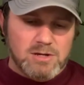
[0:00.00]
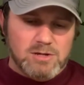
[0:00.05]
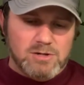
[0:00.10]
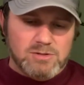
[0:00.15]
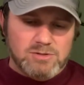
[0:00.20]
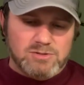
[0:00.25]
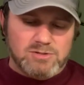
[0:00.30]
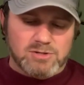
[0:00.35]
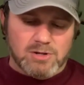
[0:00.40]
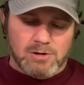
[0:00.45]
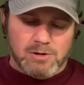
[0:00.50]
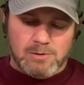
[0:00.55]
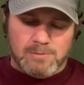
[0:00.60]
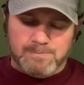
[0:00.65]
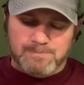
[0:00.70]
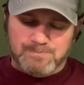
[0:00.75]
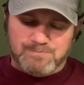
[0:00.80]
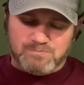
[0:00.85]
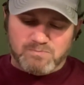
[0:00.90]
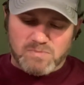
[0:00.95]
So
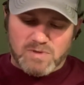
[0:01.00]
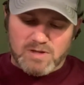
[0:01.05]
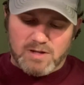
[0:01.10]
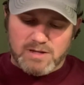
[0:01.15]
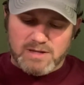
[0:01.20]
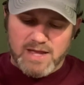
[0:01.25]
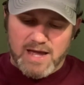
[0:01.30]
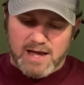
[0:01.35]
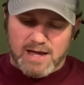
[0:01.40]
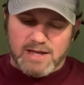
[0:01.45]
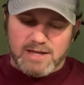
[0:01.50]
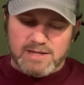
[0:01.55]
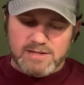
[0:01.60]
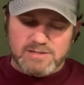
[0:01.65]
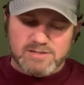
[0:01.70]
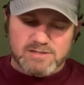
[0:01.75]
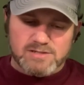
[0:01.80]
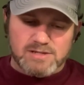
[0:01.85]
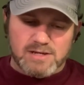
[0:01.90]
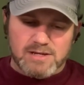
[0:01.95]
yeah,
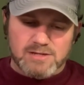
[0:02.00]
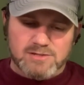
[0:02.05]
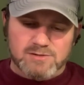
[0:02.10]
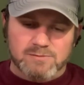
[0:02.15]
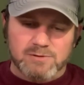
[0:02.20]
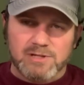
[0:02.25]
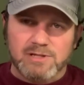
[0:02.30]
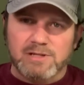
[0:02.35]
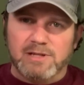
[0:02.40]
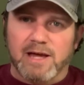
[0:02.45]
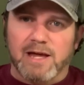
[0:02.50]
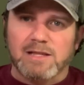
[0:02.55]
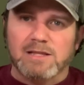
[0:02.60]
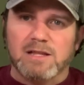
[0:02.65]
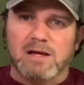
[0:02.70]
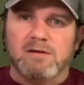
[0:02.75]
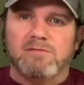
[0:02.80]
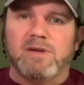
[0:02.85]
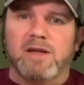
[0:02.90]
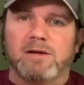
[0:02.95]
it's it's really like a
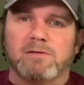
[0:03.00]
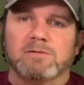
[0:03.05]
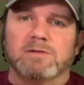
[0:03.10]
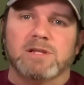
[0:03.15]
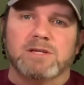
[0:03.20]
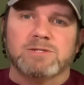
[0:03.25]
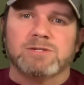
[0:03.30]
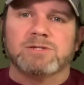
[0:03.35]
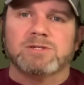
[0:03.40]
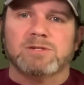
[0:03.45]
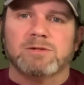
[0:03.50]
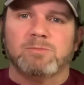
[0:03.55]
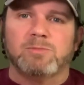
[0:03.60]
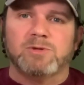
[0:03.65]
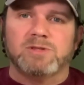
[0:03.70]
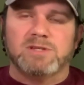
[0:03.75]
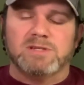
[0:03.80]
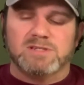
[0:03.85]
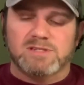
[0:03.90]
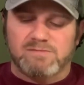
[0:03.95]
love hate relationship
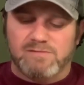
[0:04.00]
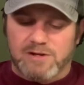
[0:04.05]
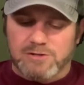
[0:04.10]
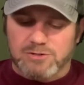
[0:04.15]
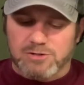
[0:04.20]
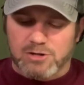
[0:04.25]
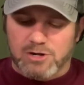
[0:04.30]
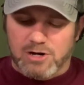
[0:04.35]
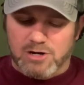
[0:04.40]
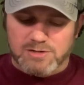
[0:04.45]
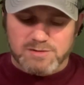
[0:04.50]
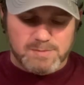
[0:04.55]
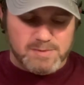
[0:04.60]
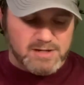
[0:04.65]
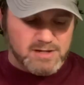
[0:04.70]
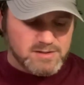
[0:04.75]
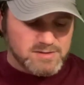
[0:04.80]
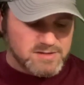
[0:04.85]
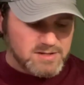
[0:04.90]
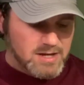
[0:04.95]
with these adventure cards
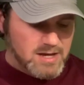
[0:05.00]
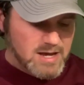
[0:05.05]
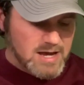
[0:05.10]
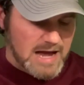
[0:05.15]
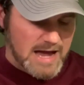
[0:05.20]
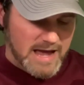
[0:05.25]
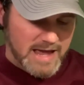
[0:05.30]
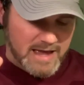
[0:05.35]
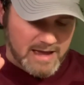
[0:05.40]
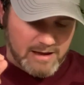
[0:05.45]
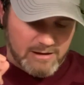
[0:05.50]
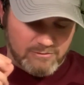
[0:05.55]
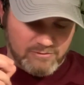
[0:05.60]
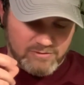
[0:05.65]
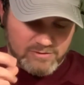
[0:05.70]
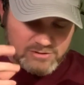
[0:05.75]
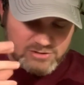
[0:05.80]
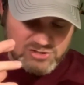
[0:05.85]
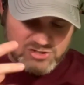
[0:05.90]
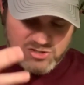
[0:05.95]
because I have
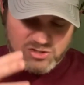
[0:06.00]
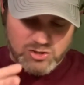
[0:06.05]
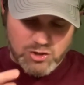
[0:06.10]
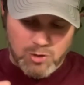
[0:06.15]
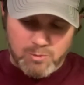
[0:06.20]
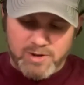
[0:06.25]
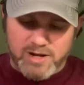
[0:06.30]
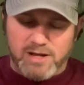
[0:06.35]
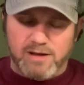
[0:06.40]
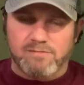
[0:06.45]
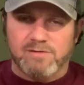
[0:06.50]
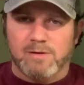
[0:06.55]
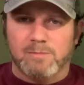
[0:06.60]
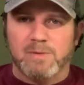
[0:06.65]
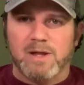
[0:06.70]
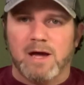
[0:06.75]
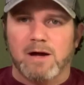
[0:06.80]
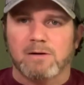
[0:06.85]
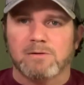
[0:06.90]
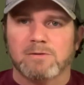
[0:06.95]
so many of them
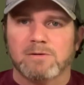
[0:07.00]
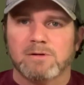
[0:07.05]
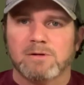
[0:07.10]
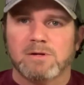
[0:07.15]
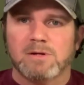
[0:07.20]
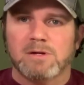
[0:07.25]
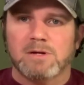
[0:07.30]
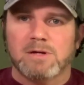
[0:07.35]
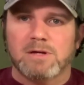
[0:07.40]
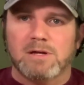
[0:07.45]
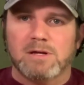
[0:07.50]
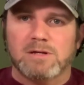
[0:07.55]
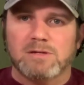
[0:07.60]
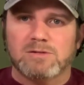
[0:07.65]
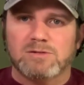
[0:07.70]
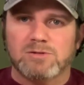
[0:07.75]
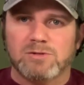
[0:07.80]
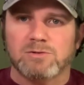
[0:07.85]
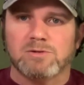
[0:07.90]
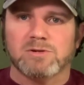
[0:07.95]
now,
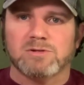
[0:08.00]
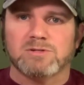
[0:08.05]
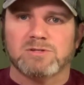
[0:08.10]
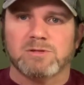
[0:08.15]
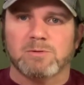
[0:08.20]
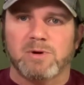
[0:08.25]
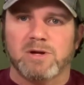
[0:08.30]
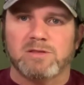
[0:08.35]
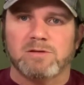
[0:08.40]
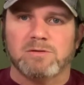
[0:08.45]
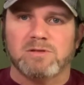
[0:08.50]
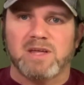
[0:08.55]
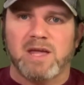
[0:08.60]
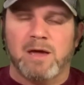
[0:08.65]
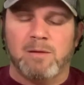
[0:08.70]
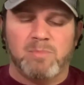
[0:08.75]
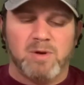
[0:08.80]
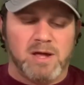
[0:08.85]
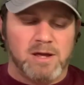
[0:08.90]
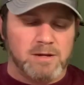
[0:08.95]
two thirds of the way through the
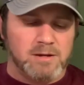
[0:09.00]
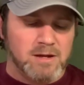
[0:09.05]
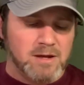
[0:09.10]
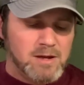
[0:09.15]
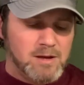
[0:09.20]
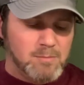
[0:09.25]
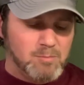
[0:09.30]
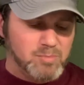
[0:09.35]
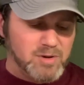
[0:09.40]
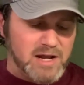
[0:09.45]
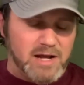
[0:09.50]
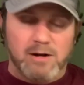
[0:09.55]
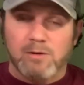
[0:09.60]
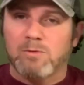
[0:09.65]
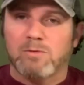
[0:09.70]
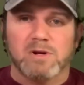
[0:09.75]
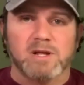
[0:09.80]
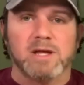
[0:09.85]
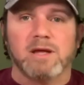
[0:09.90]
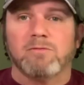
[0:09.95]
campaign. But I don't
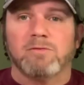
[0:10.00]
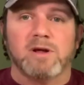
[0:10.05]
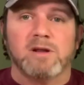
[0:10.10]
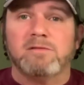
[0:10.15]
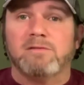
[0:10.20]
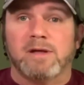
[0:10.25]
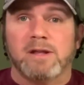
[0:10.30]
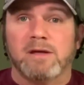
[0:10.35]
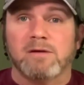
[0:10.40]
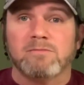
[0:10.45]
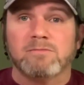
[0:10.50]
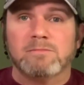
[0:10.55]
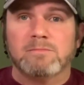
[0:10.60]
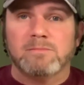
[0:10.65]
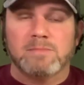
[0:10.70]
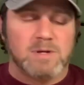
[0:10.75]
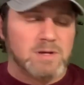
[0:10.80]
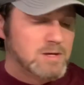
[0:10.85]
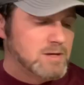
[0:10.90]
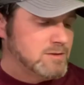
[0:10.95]
want to get rid of any of them.
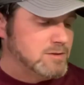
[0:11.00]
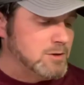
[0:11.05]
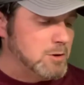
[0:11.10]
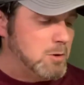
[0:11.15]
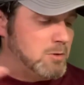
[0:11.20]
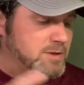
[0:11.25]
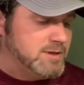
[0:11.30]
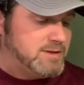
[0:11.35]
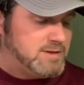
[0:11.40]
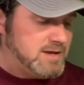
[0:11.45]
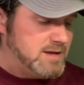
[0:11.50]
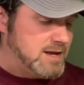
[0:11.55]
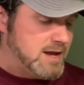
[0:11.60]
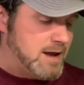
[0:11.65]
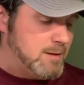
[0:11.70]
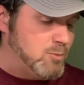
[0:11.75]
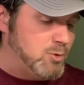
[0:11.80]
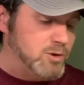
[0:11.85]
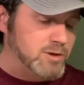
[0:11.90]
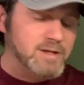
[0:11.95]
The only thing
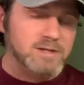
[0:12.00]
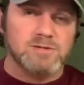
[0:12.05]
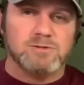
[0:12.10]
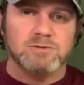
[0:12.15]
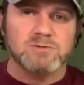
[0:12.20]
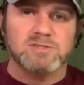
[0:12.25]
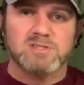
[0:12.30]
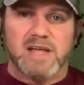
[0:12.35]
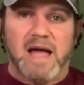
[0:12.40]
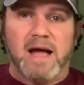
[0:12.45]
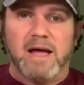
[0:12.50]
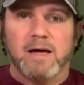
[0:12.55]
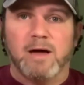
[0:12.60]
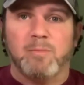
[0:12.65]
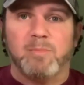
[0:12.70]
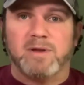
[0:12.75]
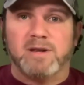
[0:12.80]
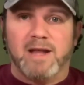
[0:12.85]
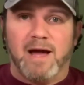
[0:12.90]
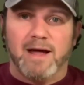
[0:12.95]
I'm willing to stack
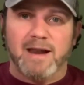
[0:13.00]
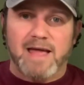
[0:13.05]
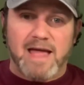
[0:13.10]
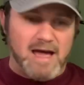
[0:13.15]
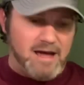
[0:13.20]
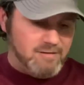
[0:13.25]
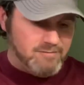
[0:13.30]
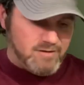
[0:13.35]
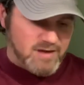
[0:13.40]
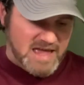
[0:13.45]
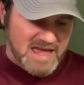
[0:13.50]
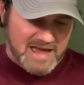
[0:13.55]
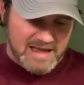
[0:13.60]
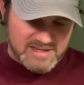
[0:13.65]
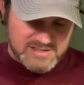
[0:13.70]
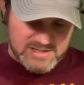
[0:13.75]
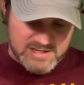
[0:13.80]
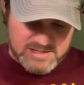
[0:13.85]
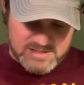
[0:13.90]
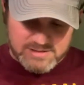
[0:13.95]
up and not have
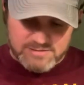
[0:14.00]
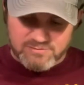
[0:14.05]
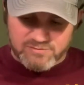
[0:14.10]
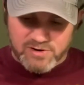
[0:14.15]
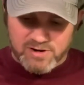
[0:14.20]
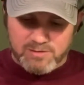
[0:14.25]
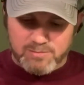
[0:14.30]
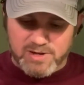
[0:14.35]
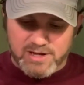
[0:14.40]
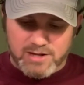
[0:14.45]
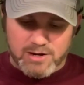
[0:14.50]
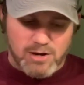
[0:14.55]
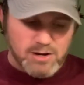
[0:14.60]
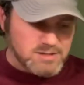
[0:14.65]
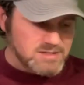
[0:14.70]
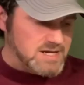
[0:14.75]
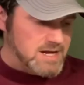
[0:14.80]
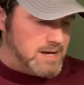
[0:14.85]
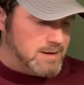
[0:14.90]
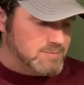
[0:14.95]
access in front of me at all
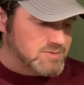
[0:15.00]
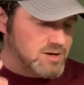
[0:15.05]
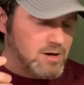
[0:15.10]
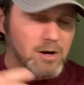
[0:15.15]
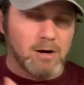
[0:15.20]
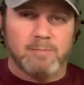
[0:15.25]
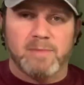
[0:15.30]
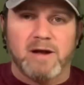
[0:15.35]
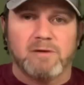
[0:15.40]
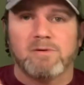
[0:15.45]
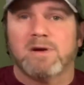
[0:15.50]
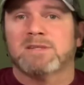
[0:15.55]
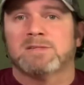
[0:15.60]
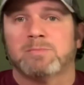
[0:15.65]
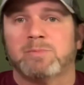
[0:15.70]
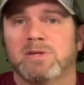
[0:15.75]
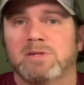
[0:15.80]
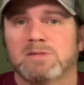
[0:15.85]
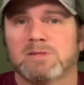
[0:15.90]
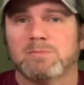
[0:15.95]
times are my
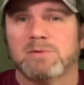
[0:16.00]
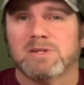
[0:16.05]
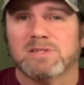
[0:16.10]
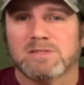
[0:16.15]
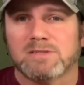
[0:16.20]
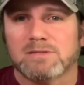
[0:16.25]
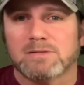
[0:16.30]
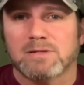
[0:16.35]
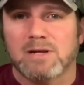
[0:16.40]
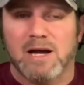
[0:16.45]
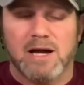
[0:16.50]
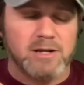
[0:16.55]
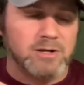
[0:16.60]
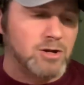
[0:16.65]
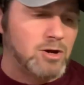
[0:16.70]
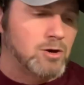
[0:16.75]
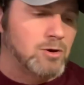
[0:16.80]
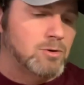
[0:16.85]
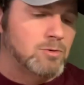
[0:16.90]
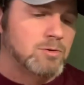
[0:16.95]
recipes because I
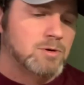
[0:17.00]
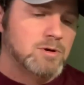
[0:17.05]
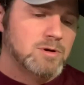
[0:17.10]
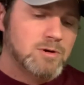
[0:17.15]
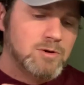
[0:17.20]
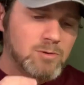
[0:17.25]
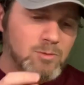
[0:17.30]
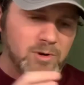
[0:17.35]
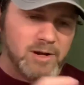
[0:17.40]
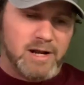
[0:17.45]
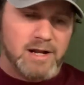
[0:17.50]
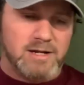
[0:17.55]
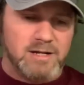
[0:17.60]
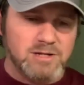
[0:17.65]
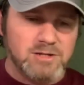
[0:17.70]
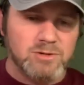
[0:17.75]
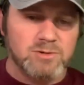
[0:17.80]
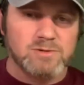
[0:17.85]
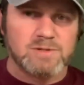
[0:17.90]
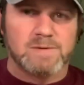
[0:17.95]
know when I
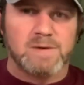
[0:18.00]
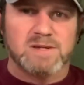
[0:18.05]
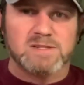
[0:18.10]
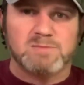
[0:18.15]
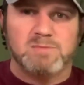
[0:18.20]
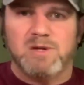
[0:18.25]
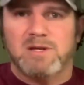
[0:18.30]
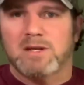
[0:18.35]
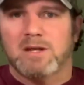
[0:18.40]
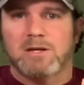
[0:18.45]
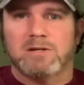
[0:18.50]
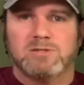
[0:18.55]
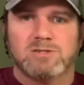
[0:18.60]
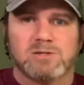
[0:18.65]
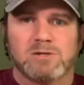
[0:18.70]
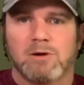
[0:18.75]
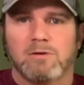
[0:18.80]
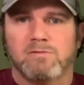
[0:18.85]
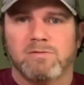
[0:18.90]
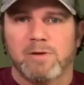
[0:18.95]
need to use a recipe and I
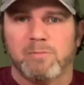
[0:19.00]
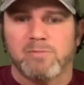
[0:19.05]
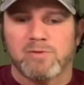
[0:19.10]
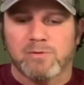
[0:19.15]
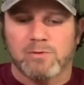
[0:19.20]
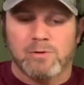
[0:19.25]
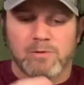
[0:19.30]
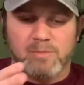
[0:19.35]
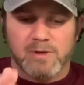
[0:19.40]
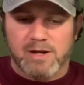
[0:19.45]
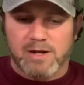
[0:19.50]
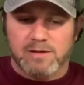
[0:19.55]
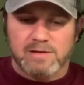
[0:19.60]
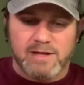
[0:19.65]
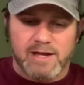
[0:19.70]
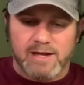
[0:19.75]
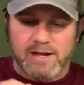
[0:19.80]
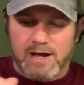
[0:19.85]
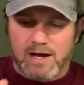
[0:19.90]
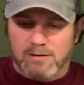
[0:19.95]
just go flip through them and I
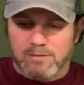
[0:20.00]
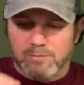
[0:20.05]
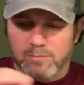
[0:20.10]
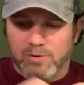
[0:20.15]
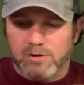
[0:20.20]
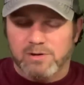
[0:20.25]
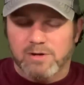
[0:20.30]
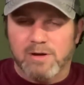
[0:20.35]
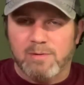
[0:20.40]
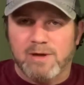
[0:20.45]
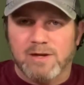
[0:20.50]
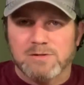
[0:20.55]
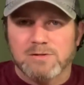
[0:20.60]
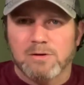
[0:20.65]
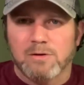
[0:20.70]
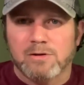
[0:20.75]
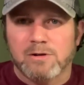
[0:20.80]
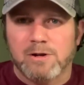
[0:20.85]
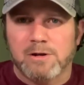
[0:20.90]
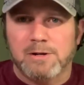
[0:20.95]
lay it out and put a command
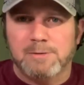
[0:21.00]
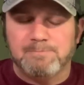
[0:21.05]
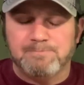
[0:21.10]
token on. It.